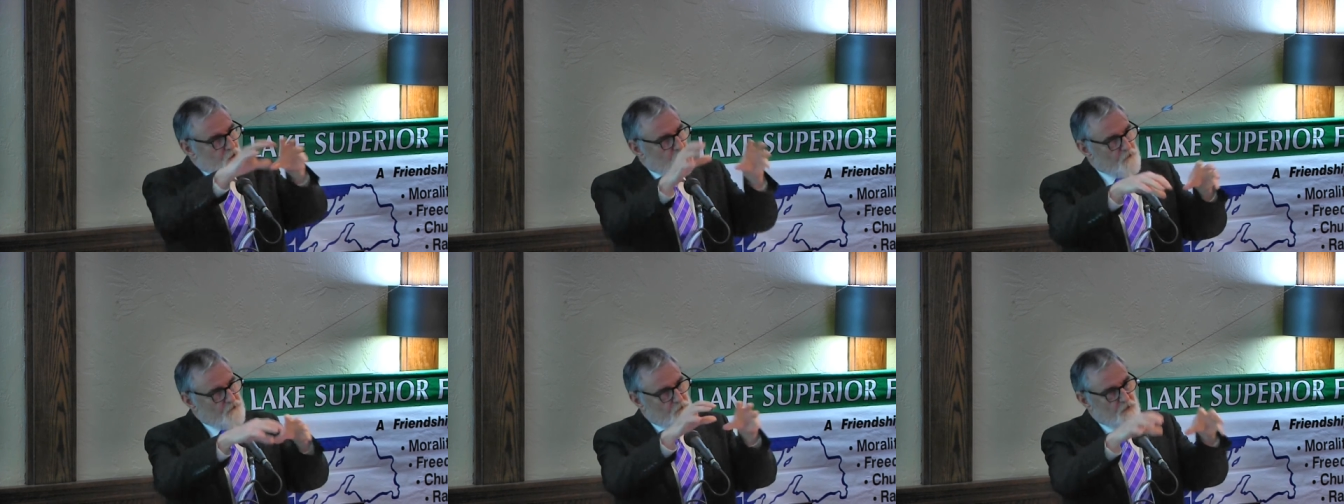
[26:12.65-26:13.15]

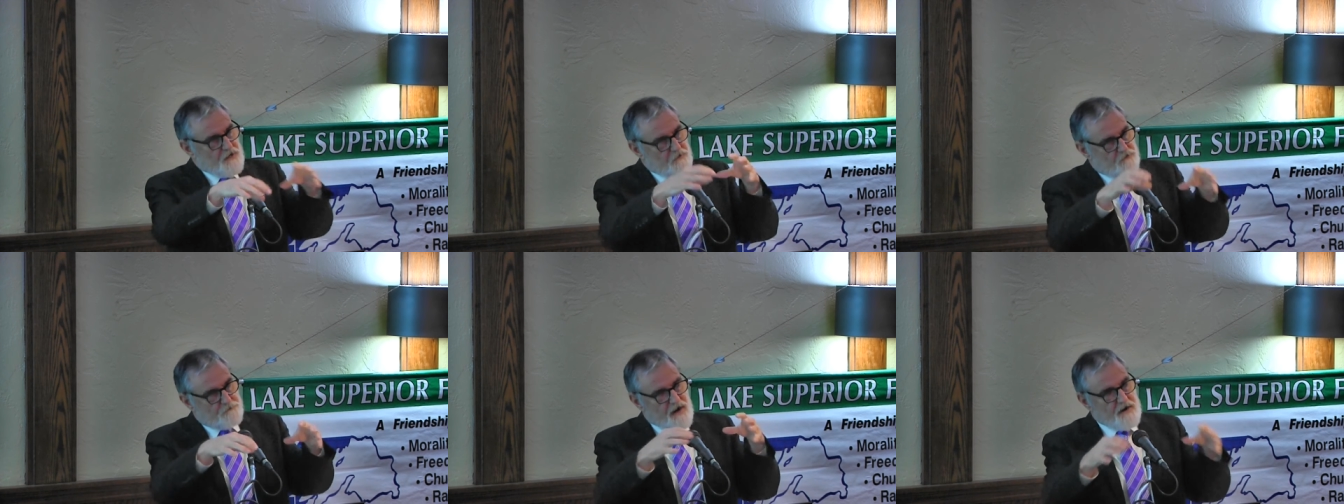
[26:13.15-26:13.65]
notice when
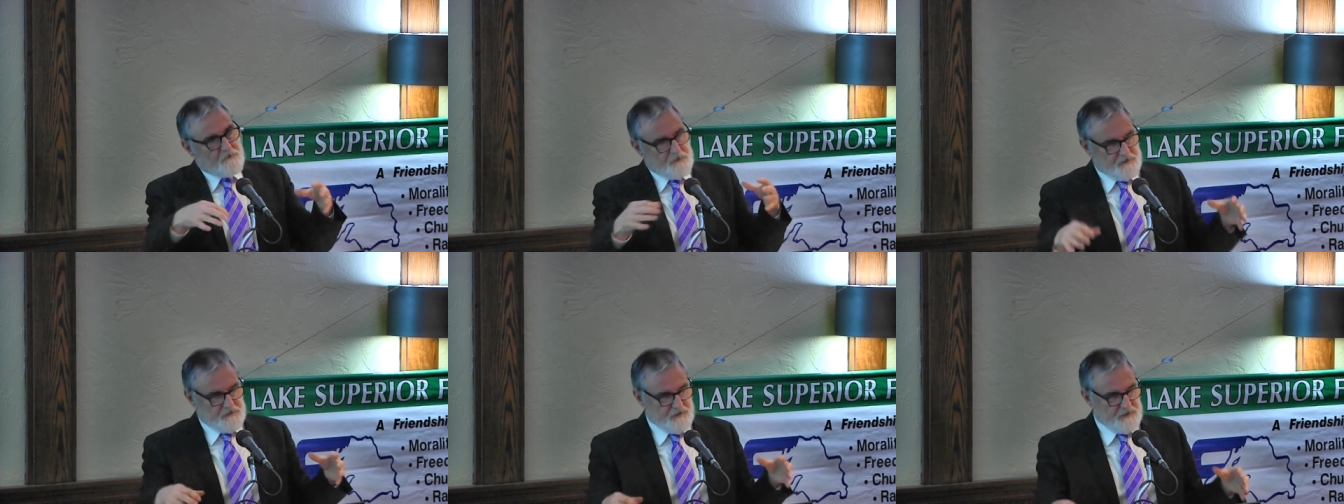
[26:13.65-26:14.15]
it's
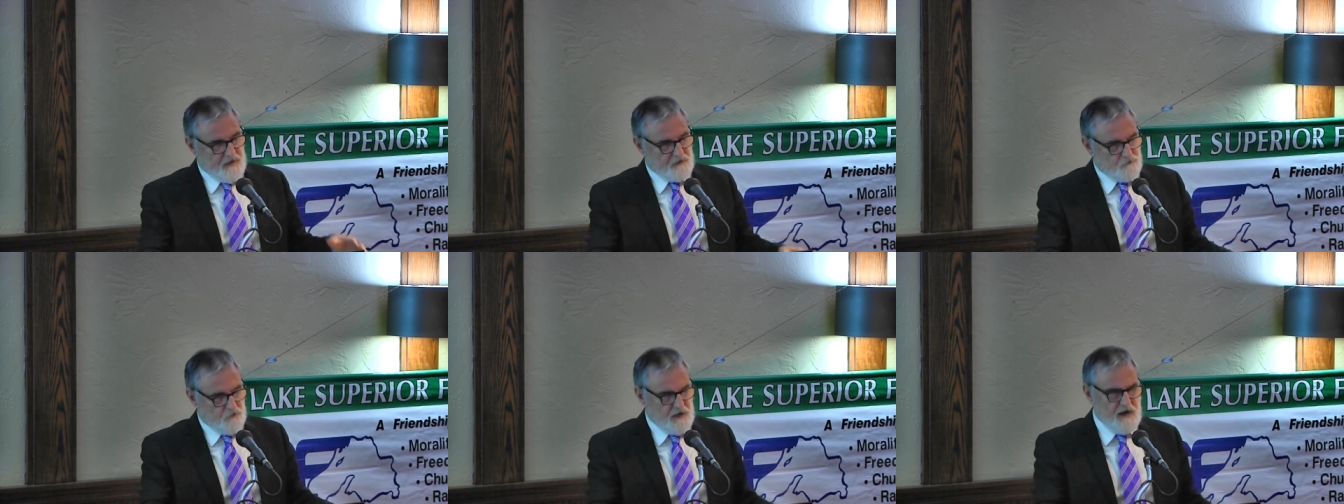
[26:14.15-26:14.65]
spiraling like that
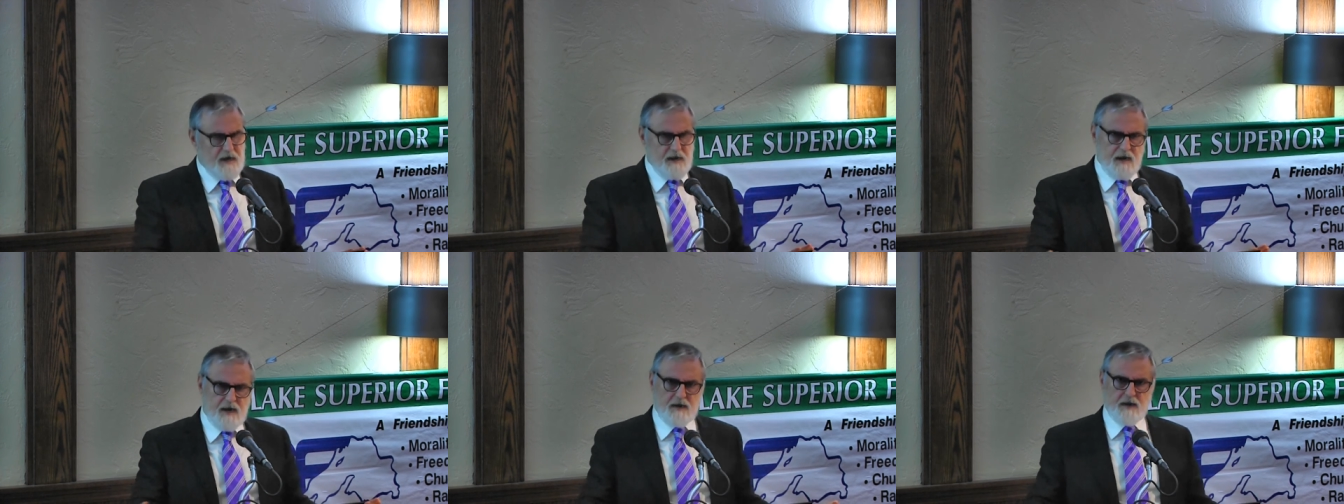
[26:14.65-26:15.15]
and say, hey,
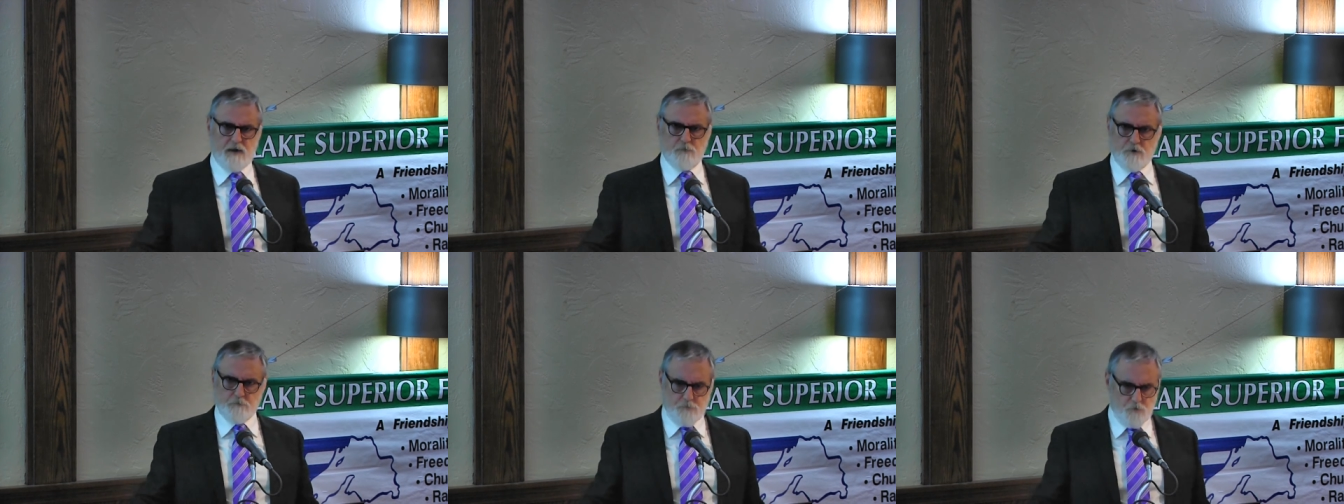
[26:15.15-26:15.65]
hey, hey,
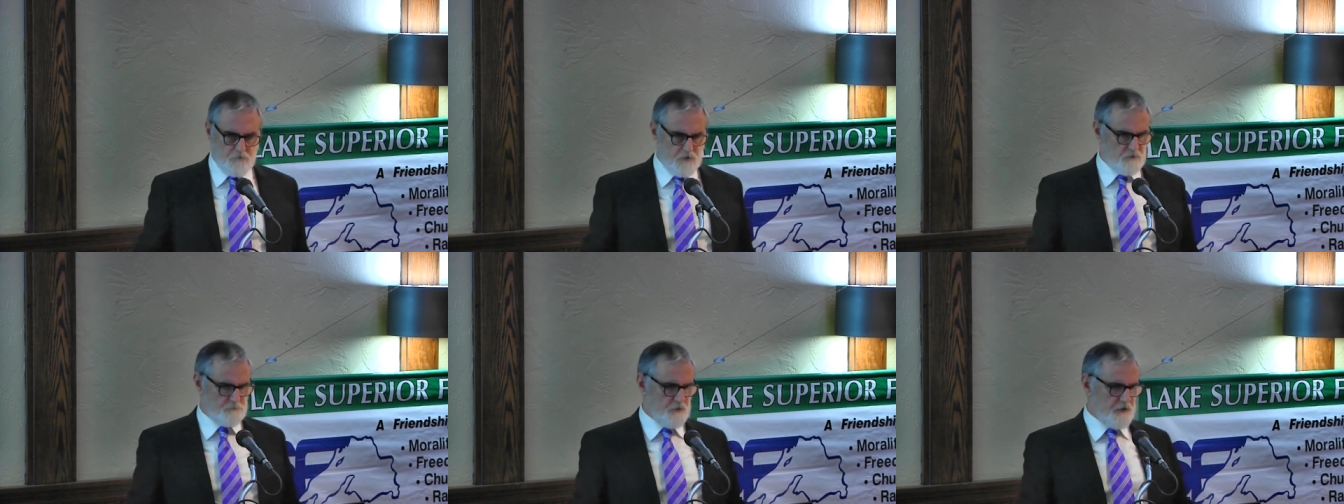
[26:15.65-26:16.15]
we're both
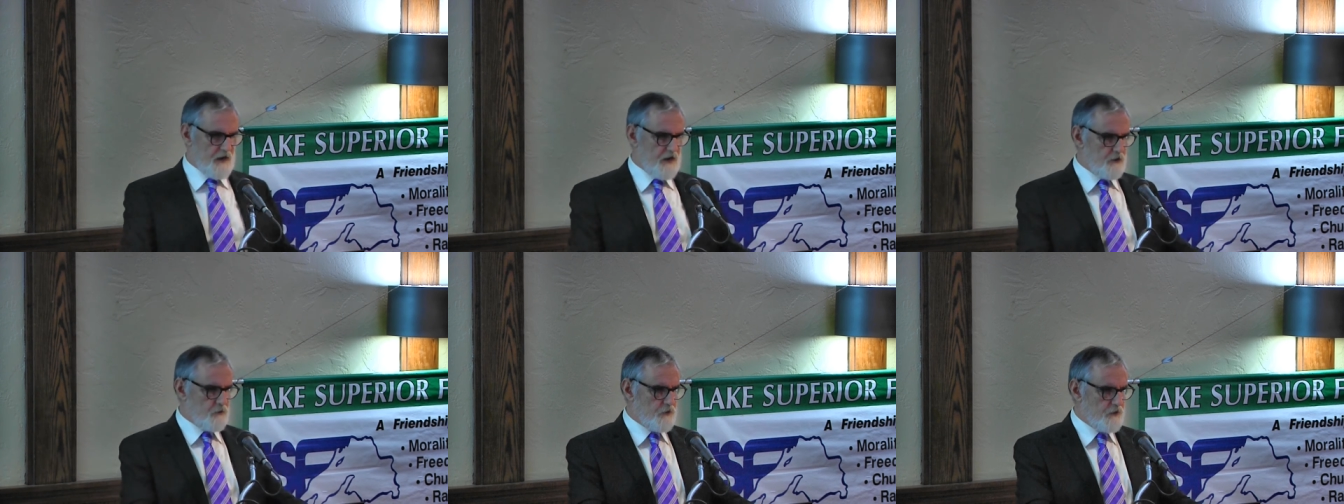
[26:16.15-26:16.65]
getting pretty
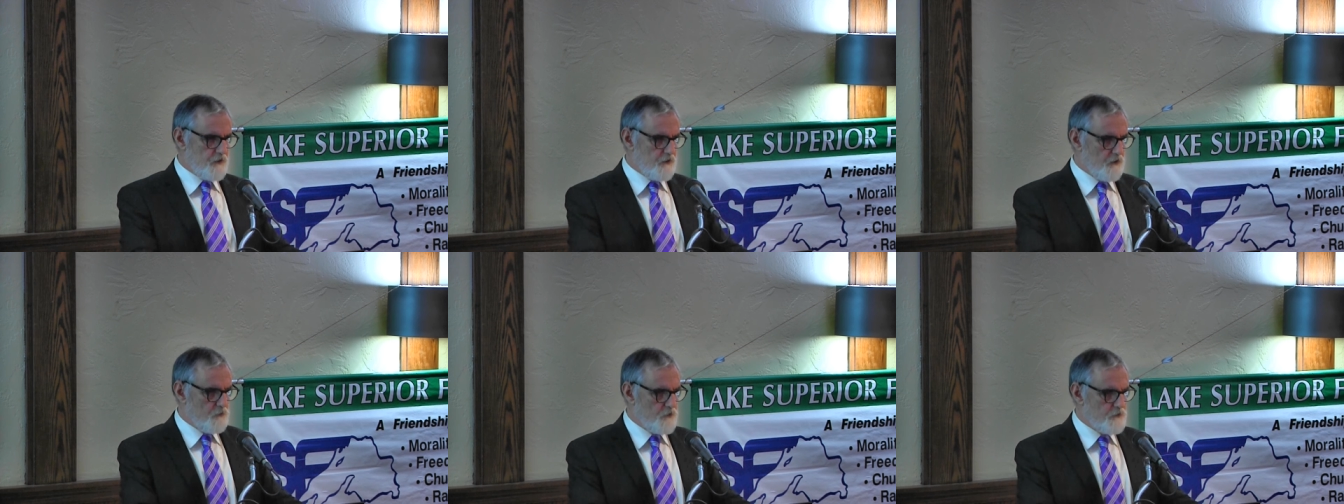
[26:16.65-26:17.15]
angry
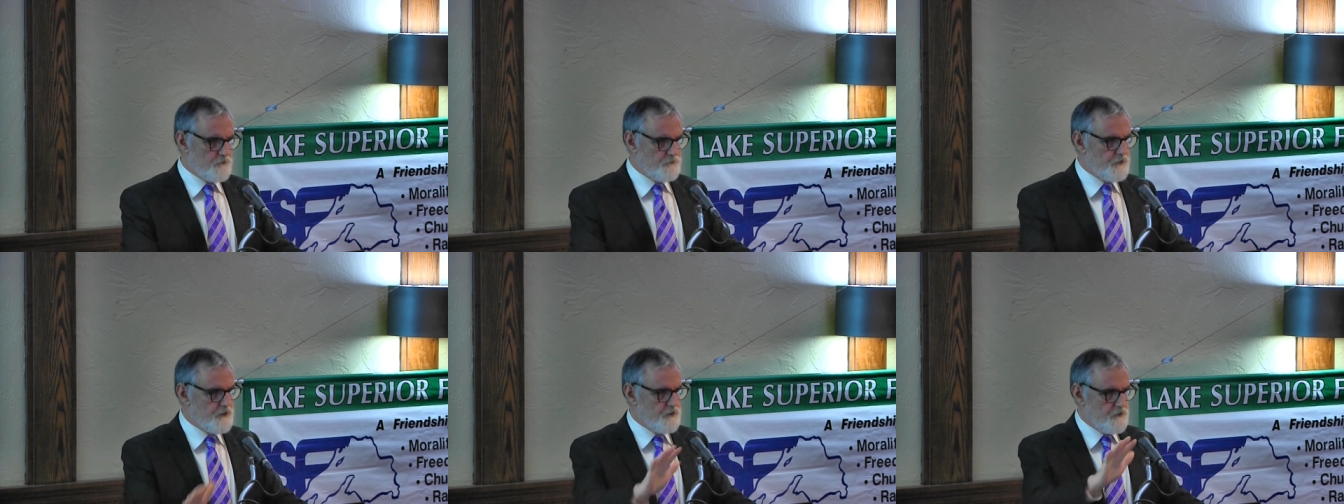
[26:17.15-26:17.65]
here. I wonder if
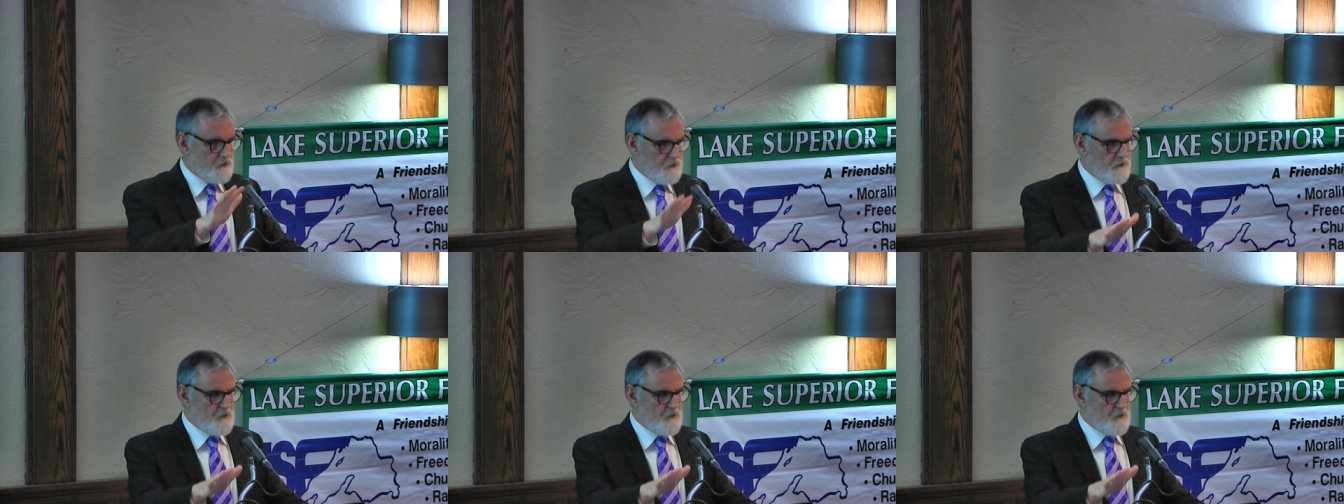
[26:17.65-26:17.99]
we could